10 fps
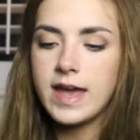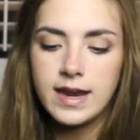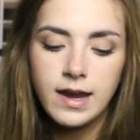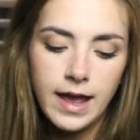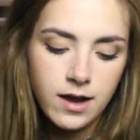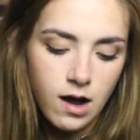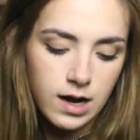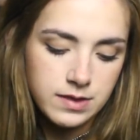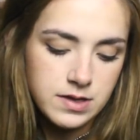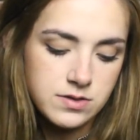Then I
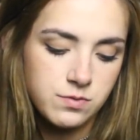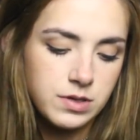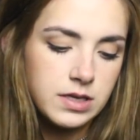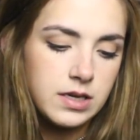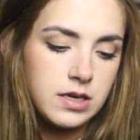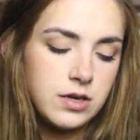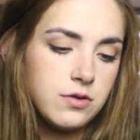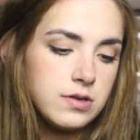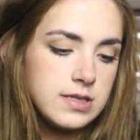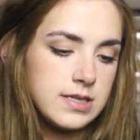got these really
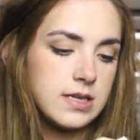cute